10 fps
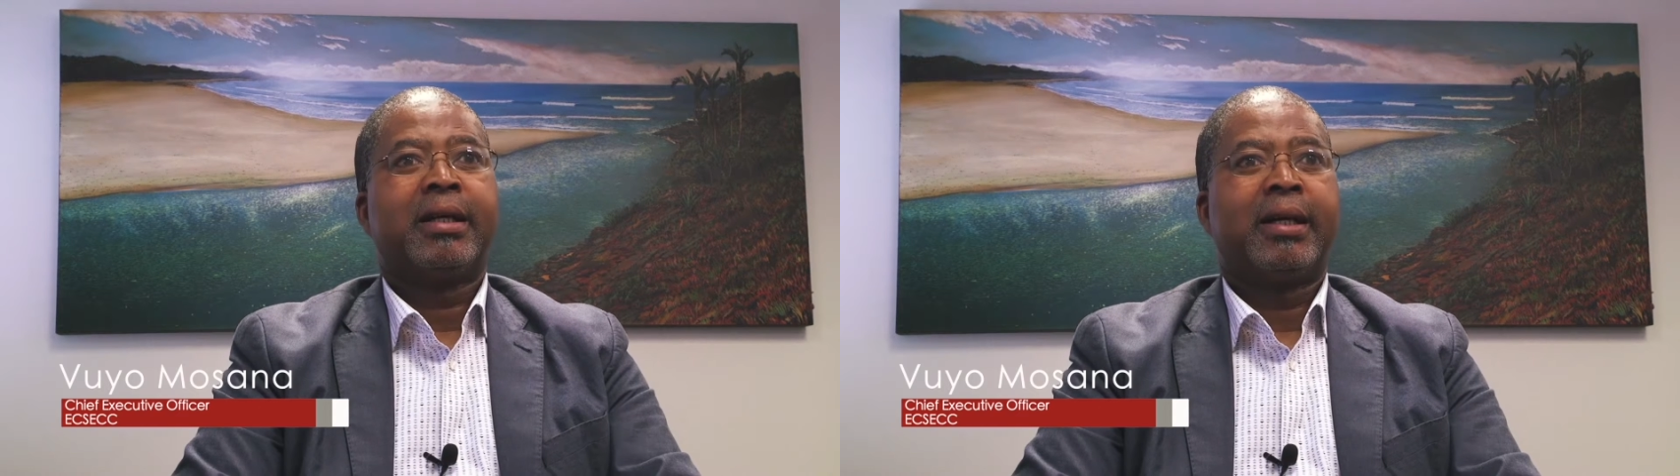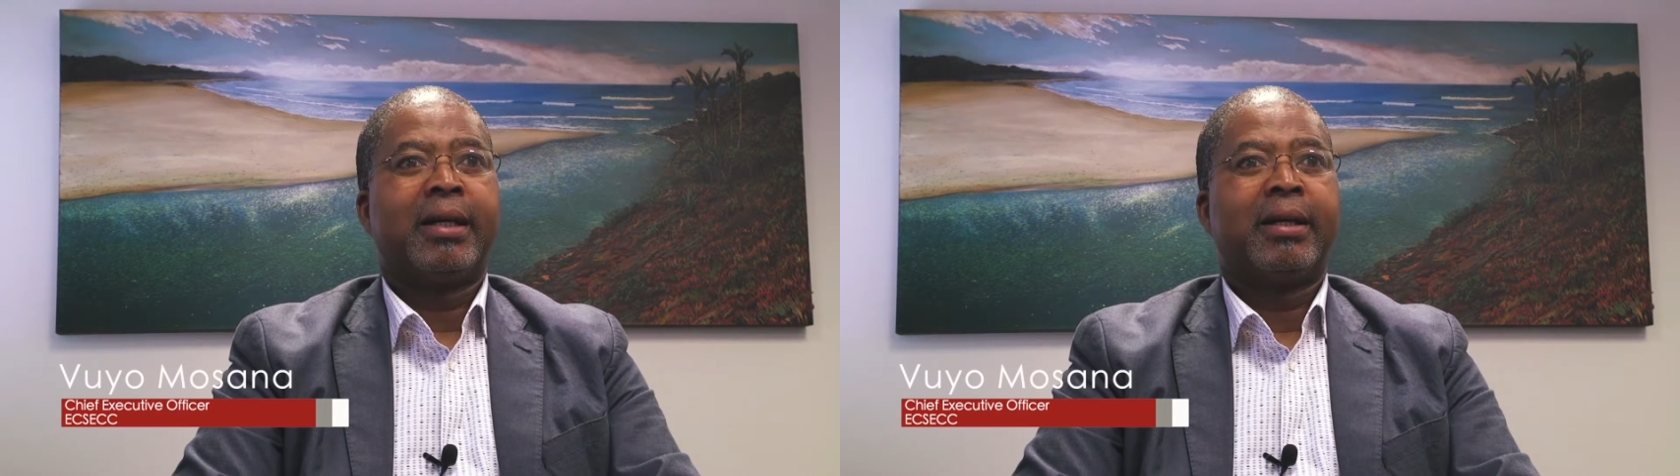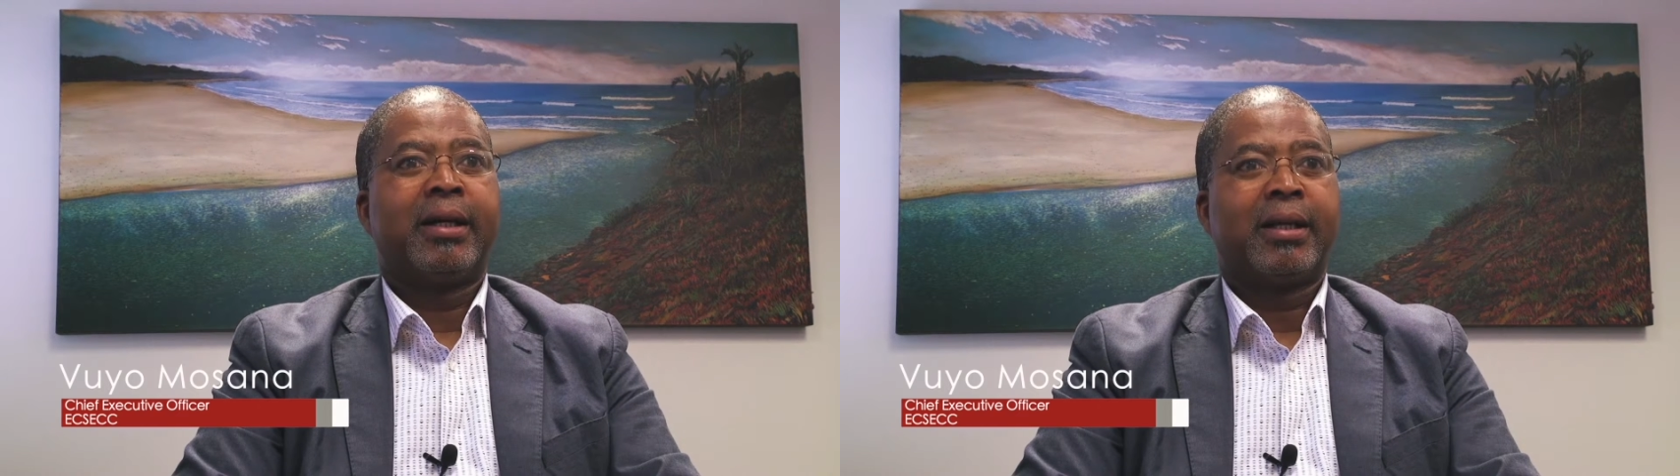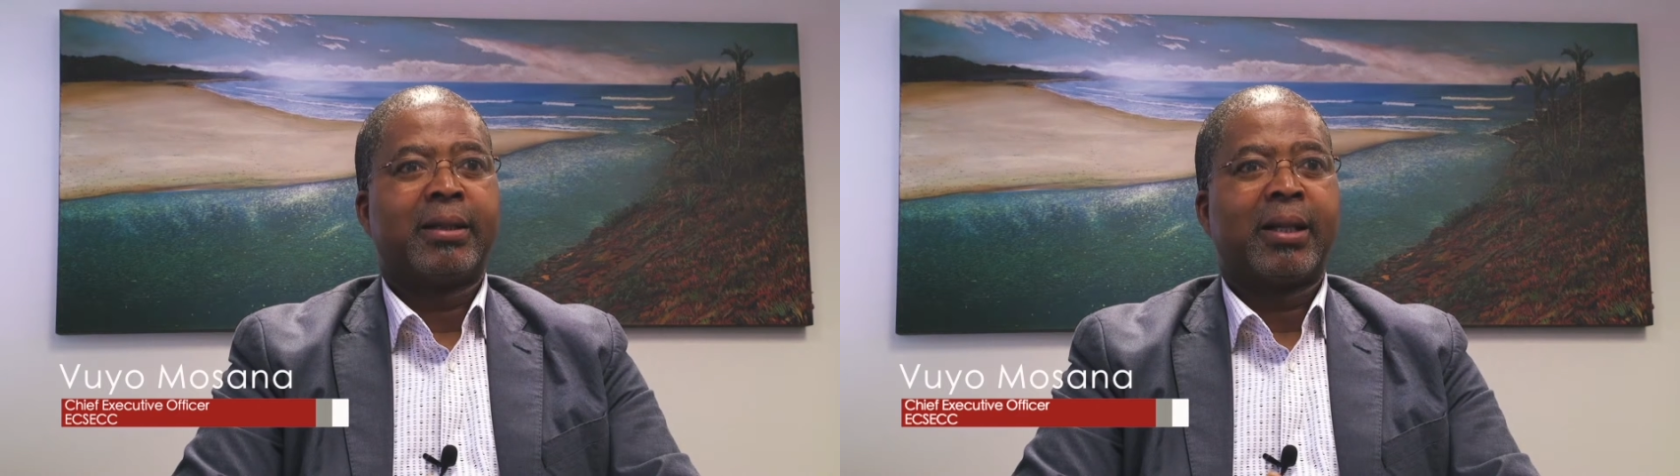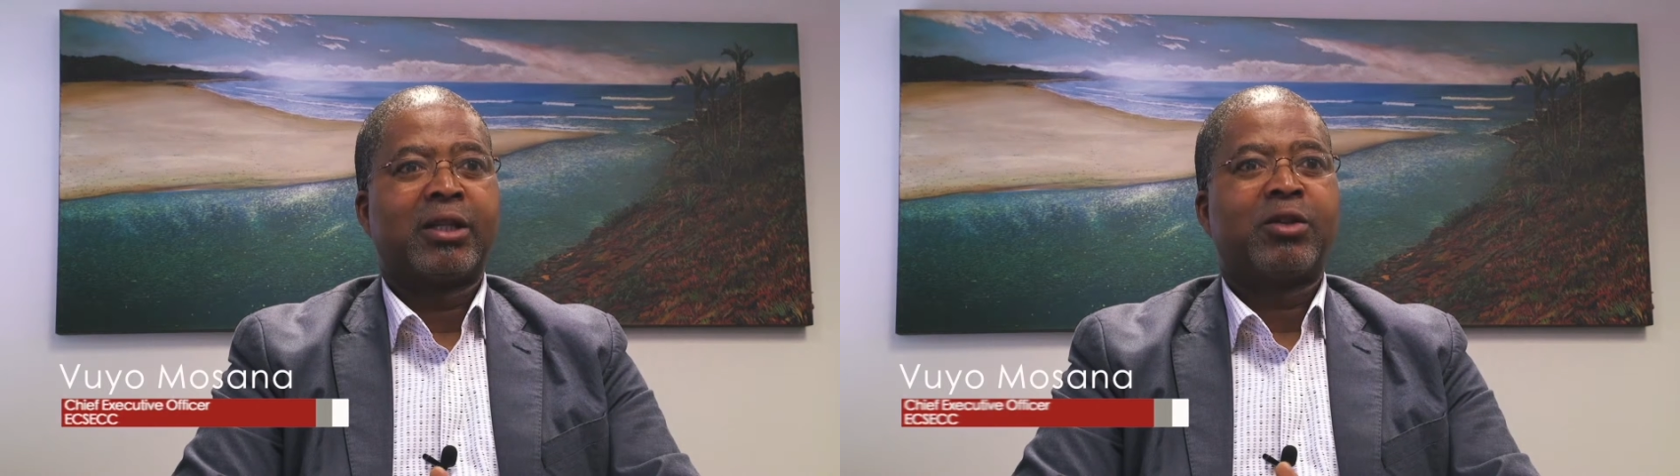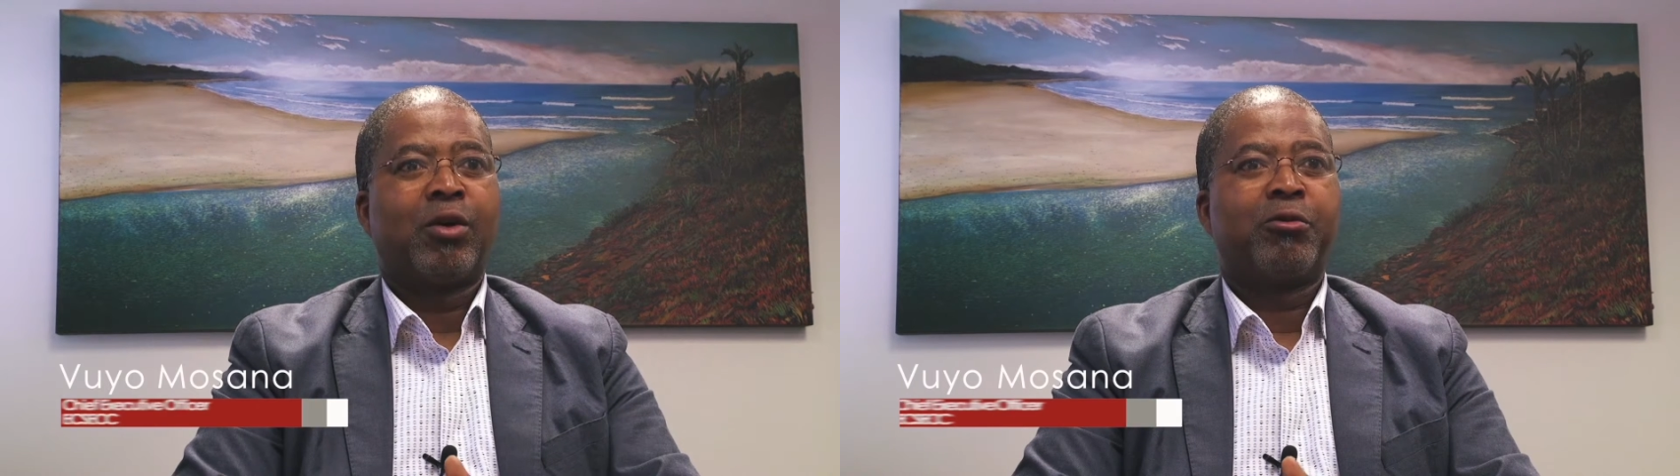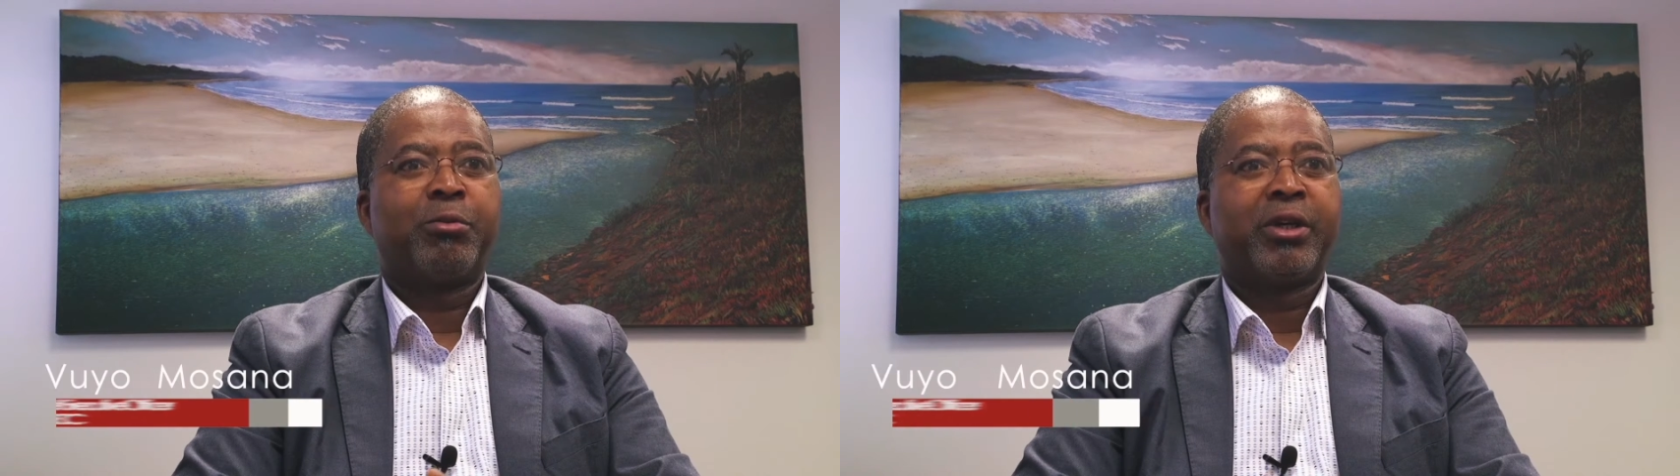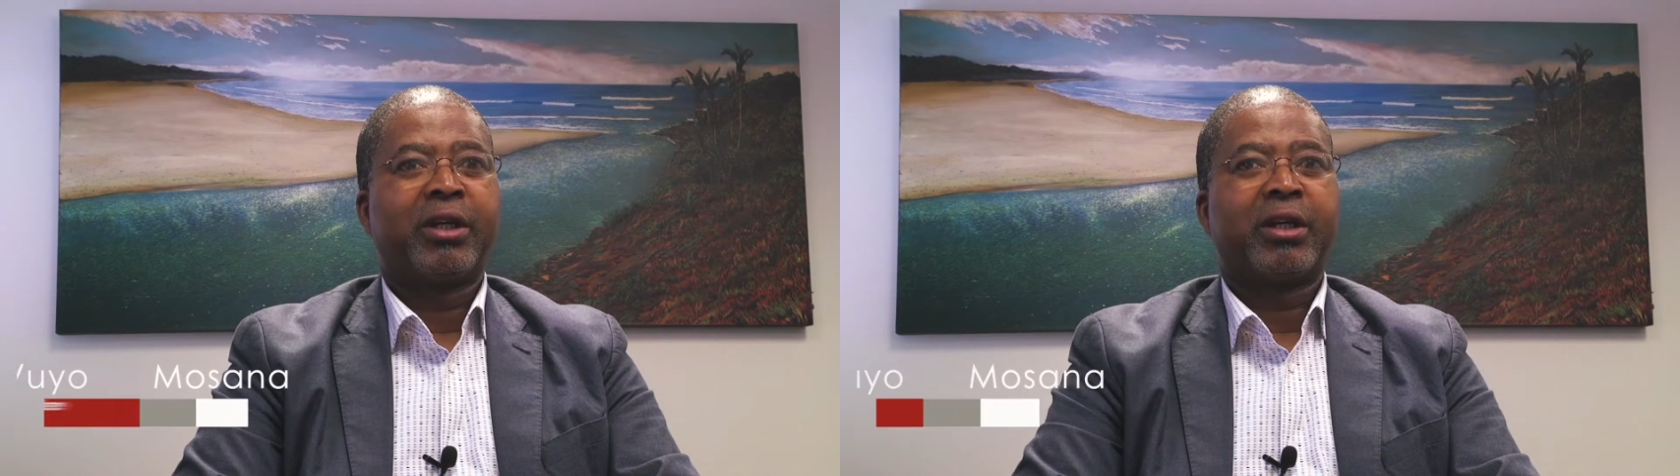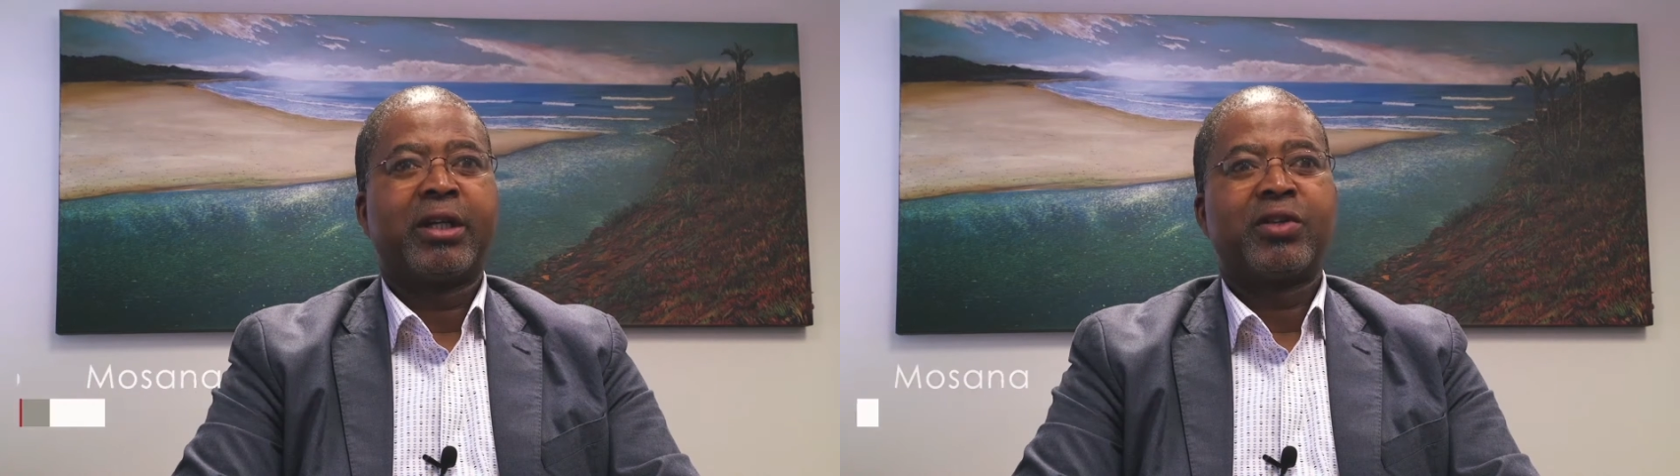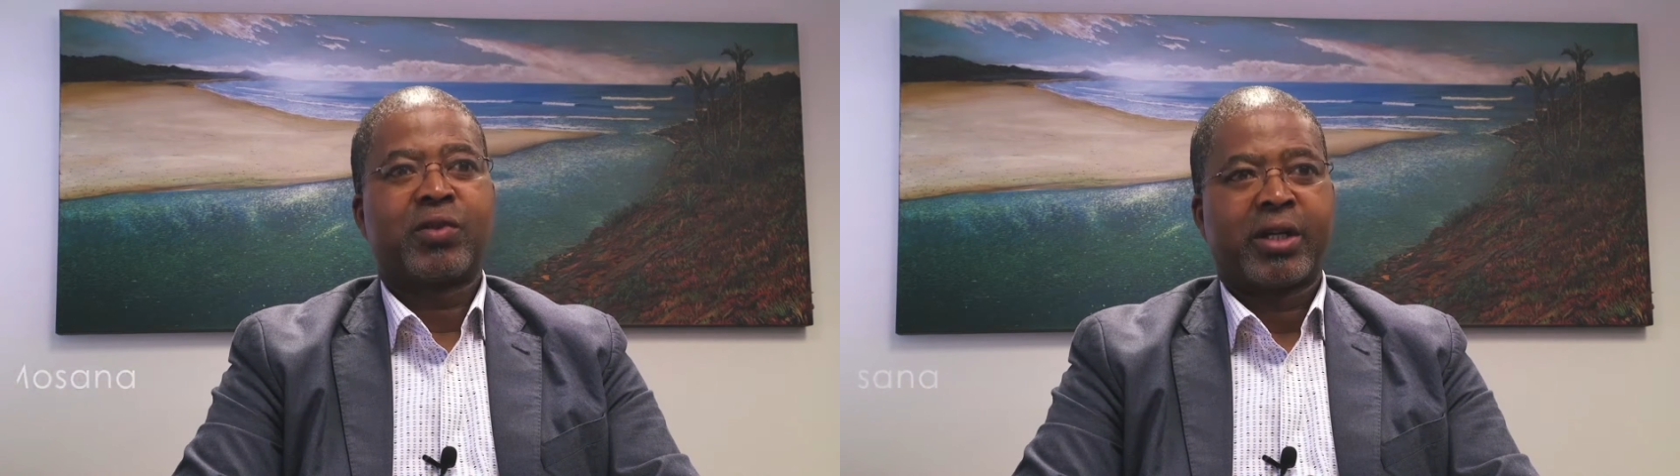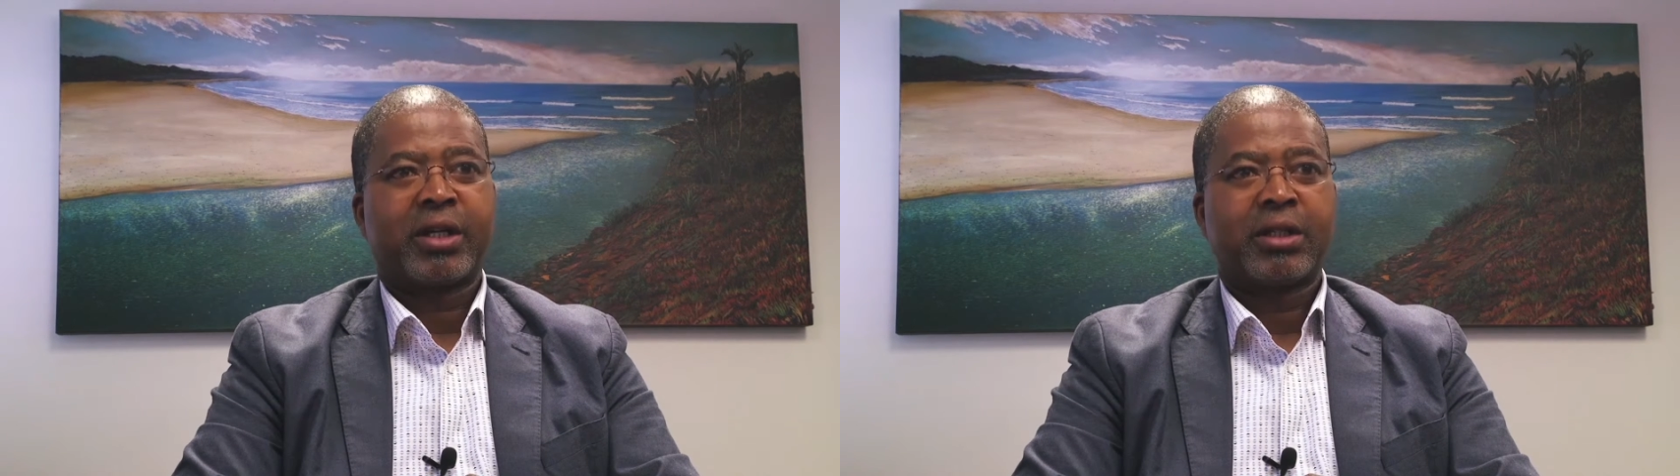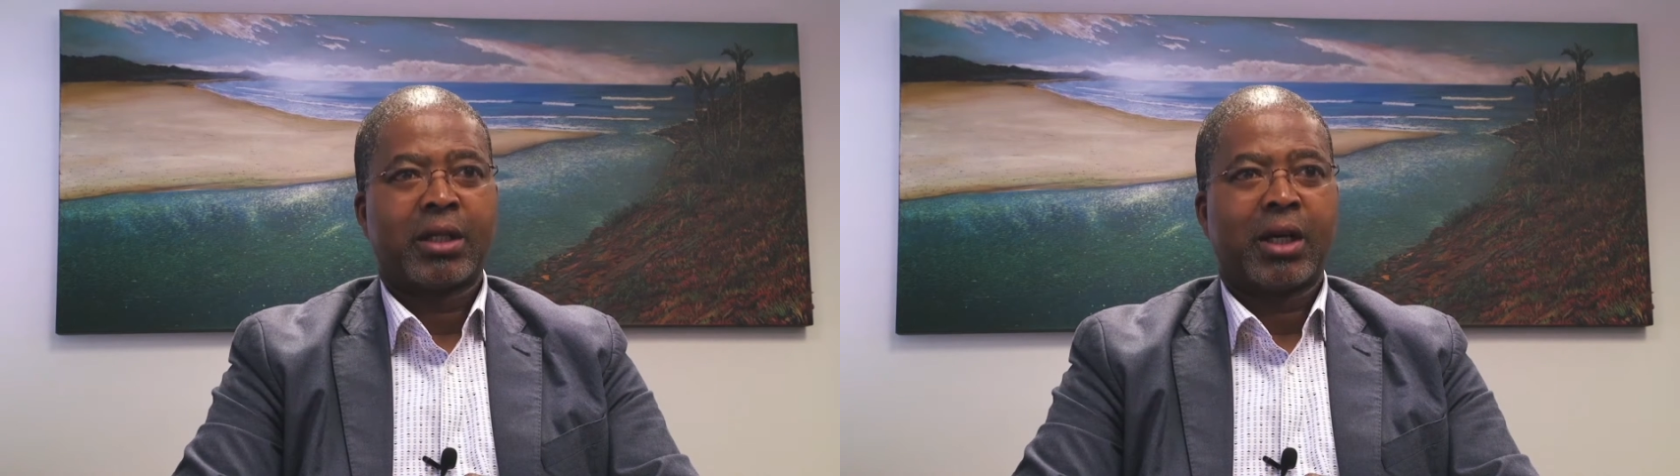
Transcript: Uh, and that of being a strategic